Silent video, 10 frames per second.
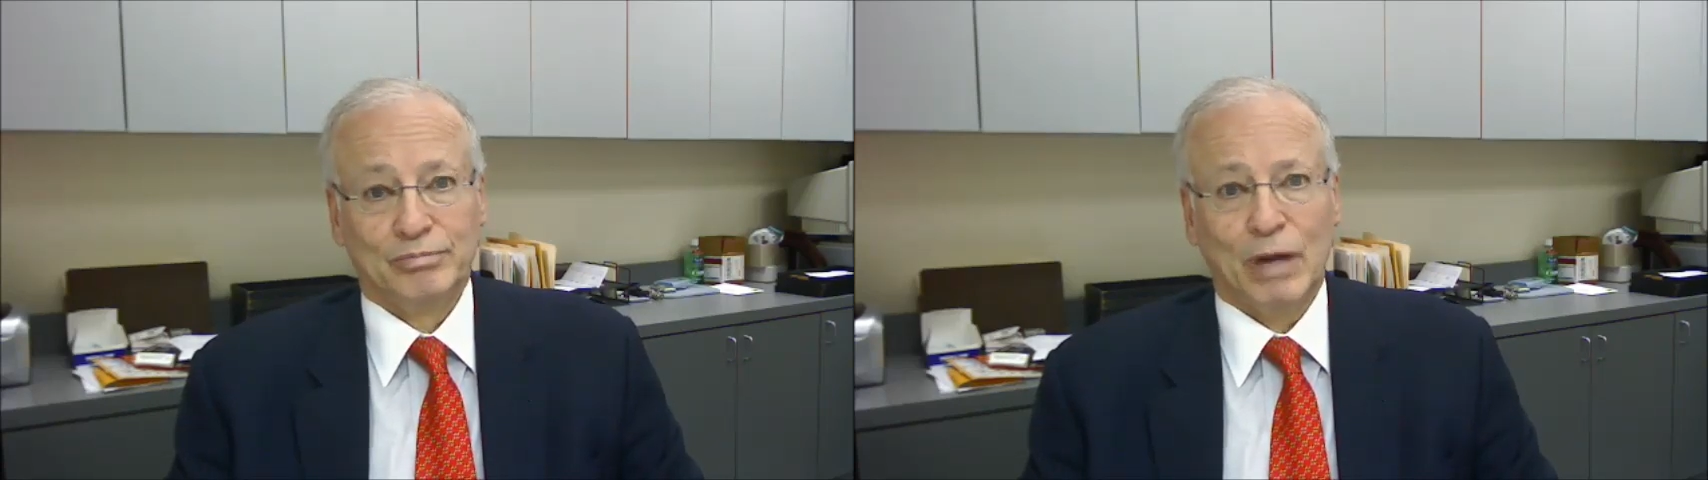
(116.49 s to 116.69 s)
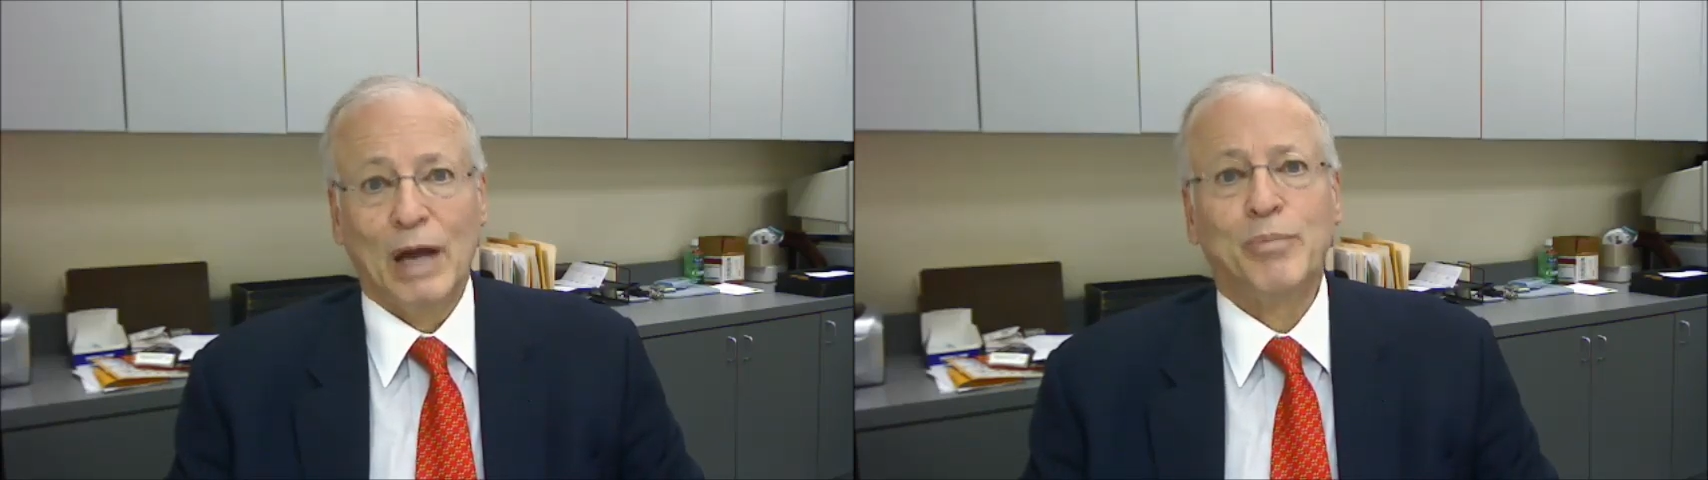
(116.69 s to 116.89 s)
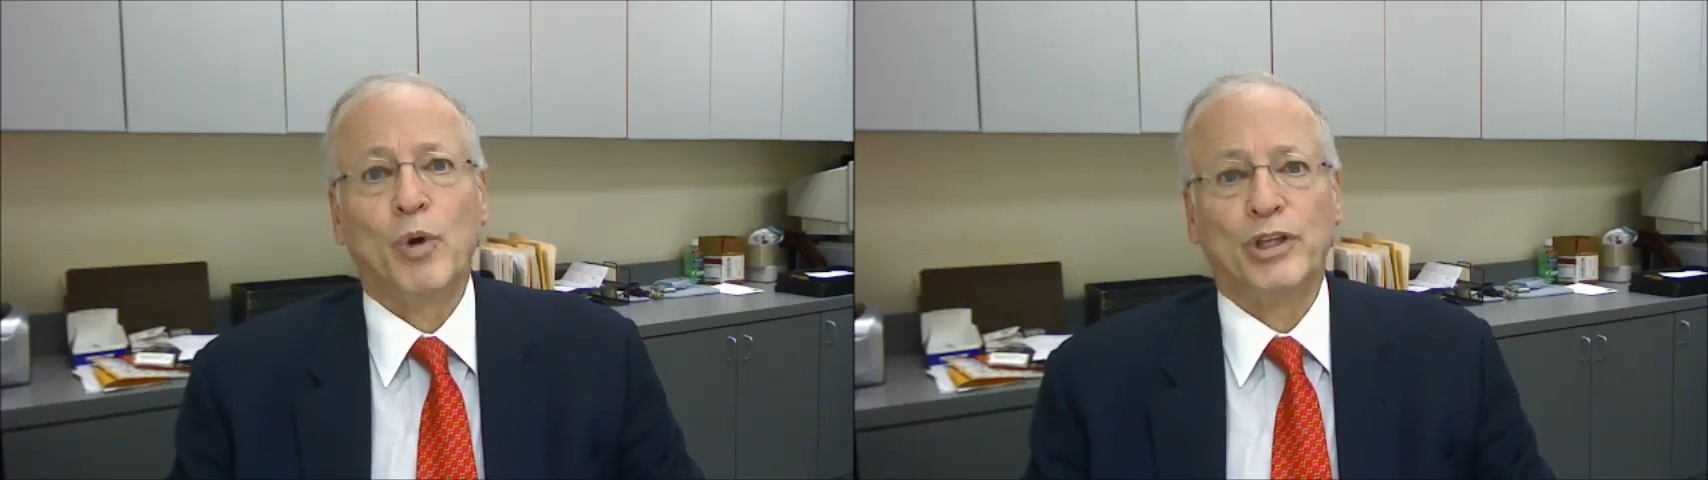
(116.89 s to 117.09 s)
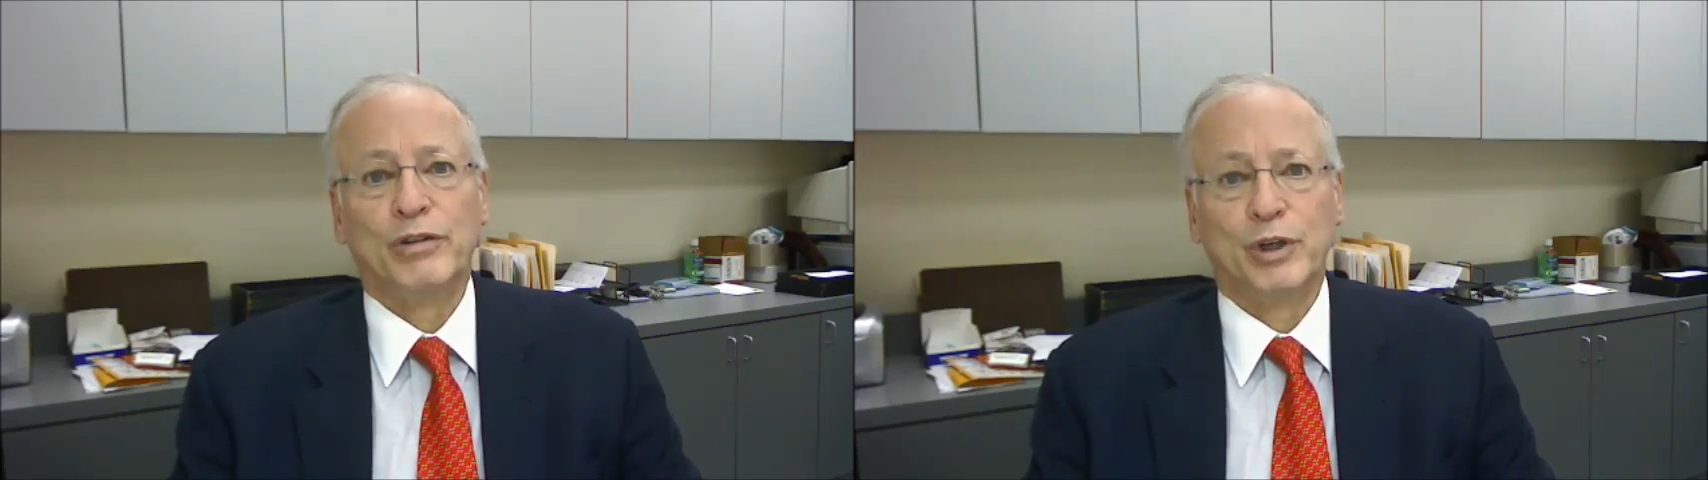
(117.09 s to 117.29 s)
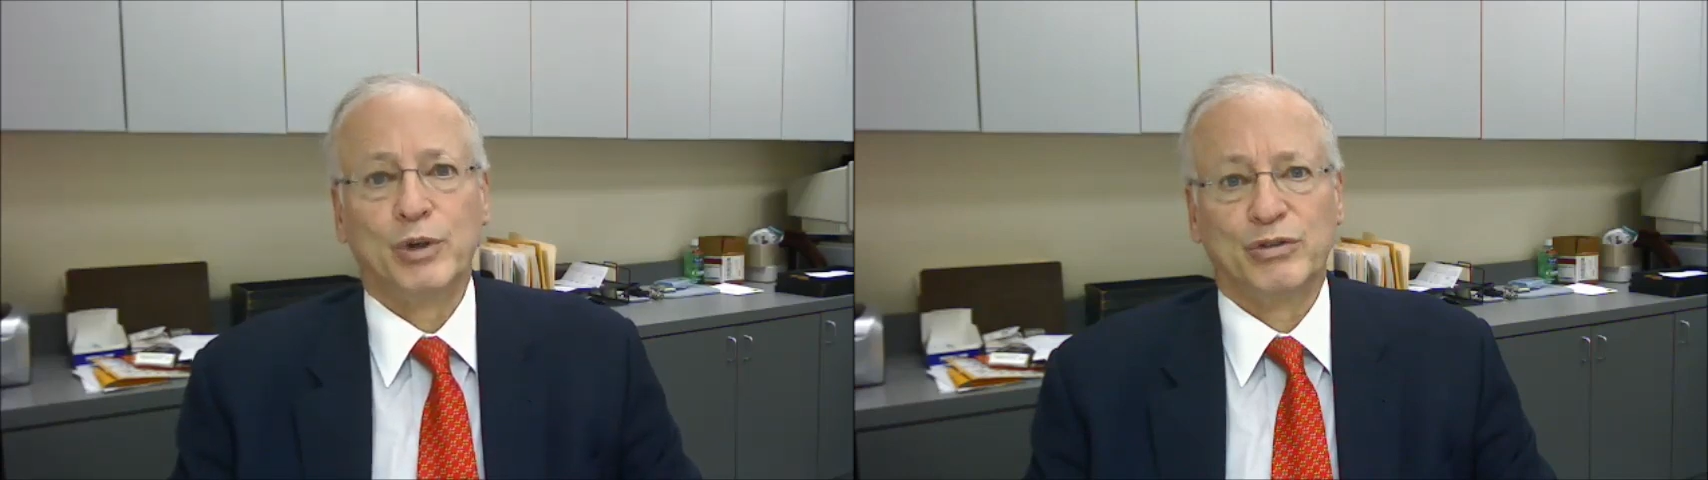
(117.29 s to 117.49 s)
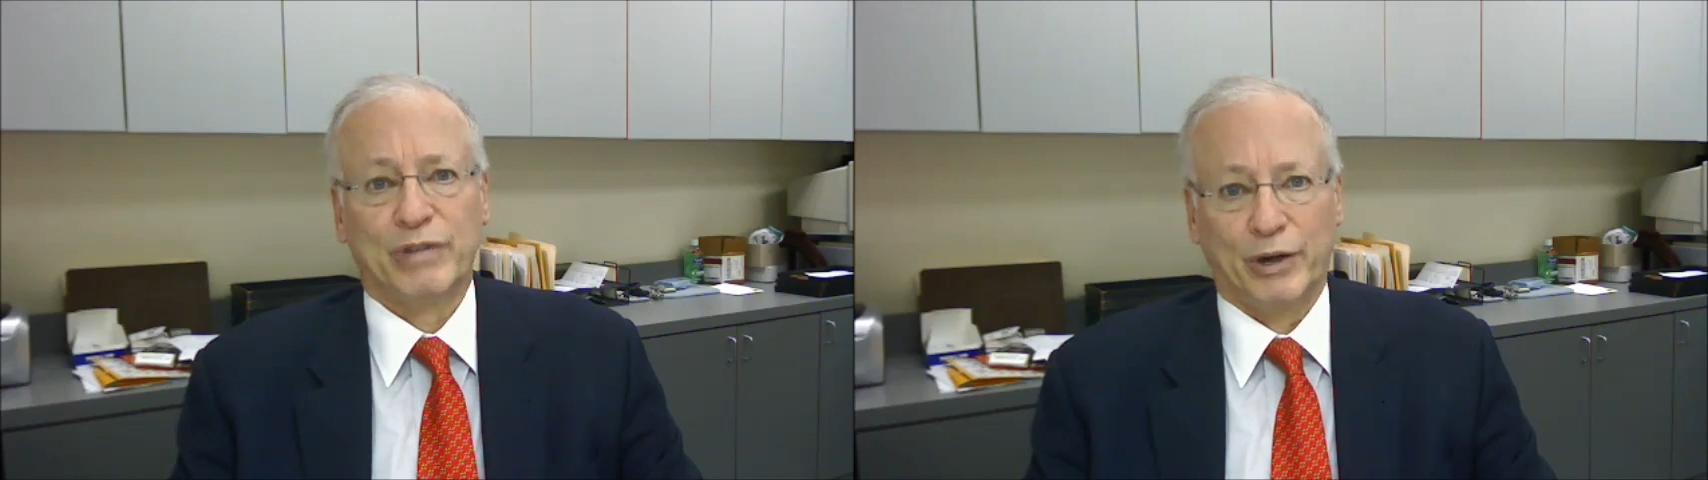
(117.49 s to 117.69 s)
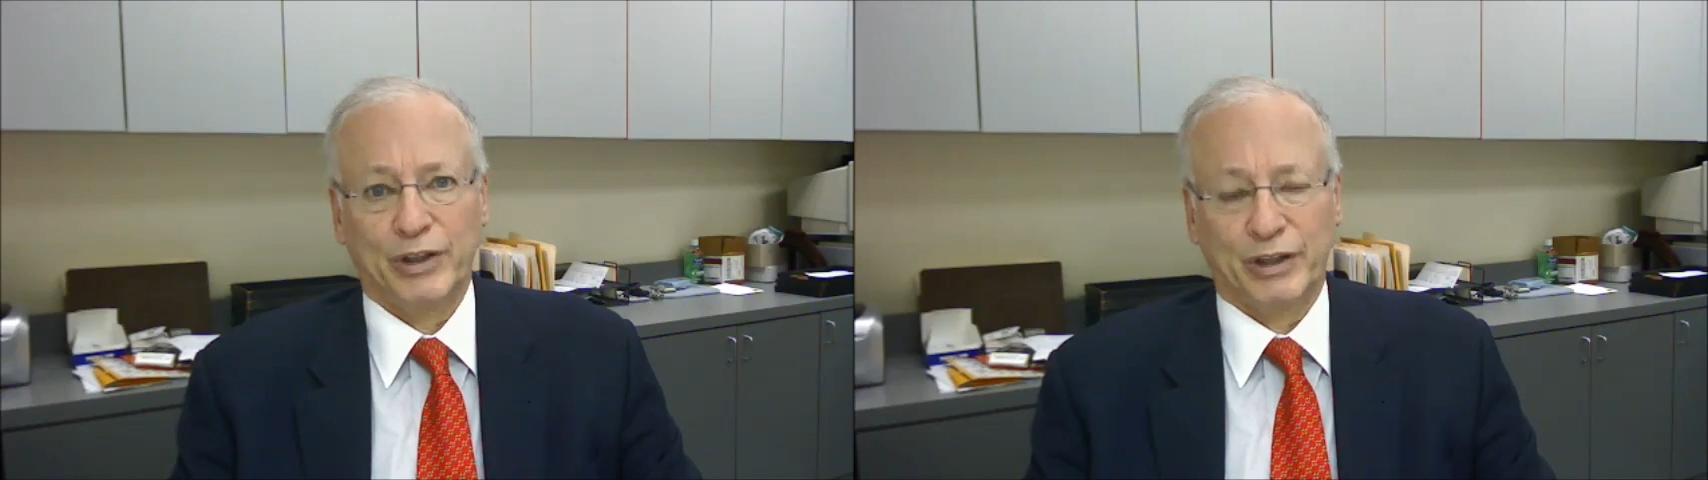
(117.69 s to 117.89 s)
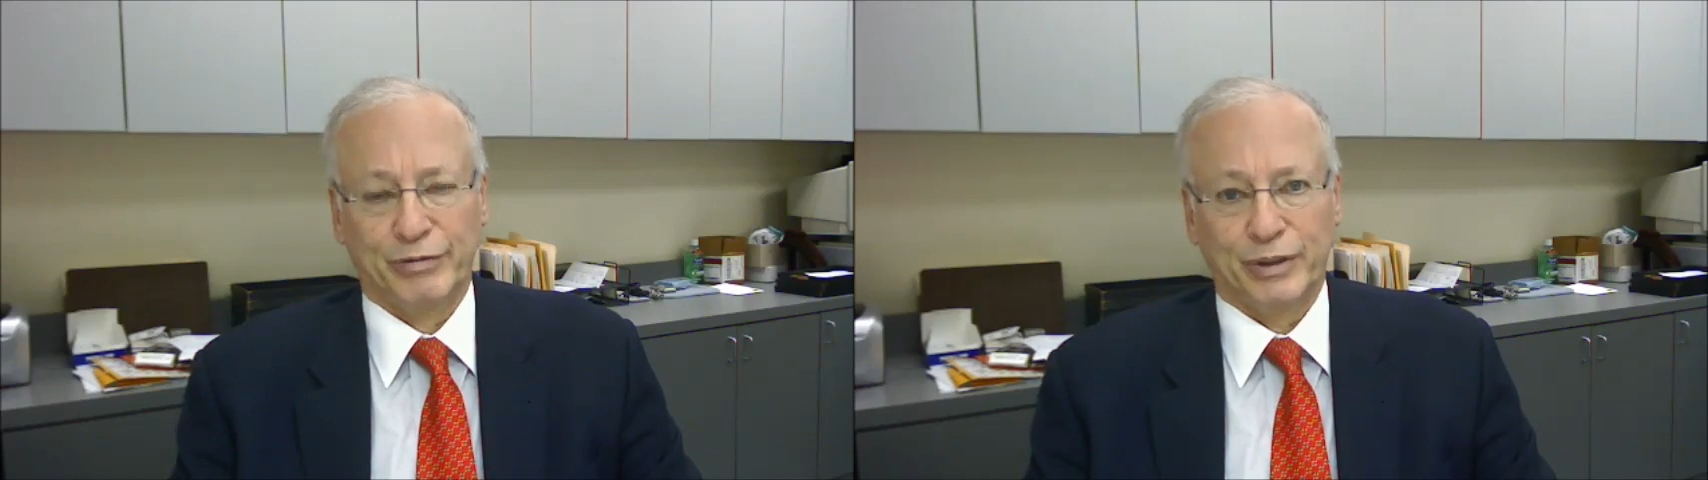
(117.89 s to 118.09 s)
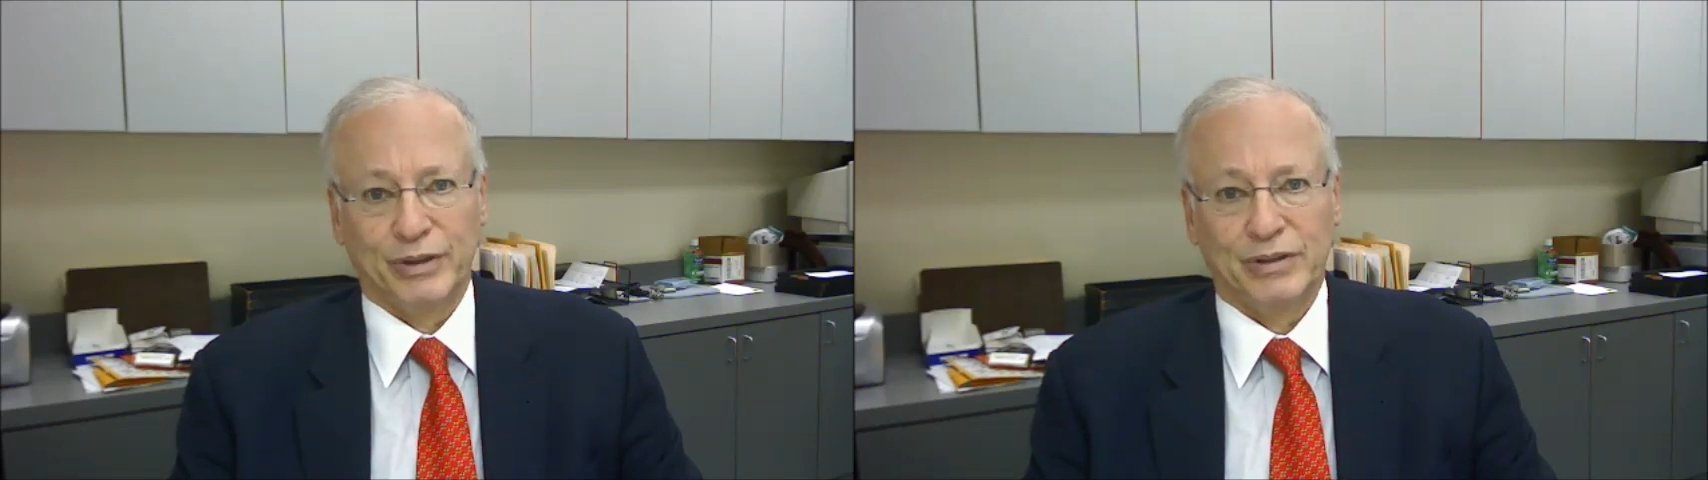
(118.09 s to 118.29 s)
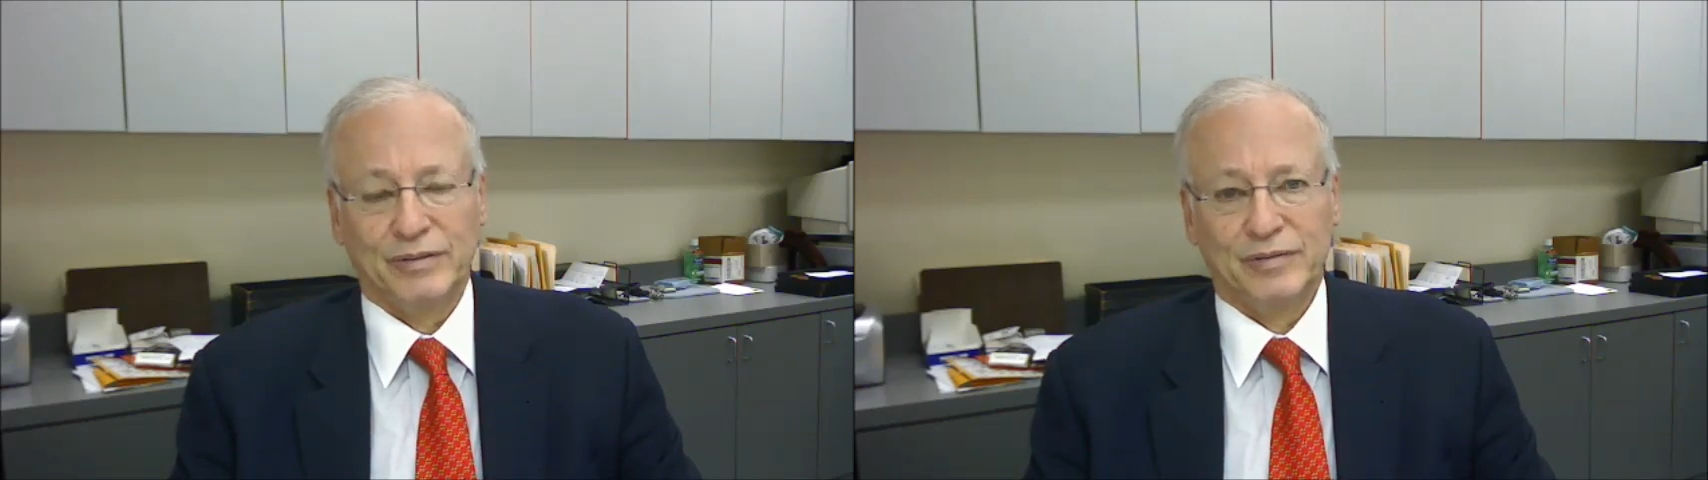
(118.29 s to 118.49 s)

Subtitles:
My point of view is very different.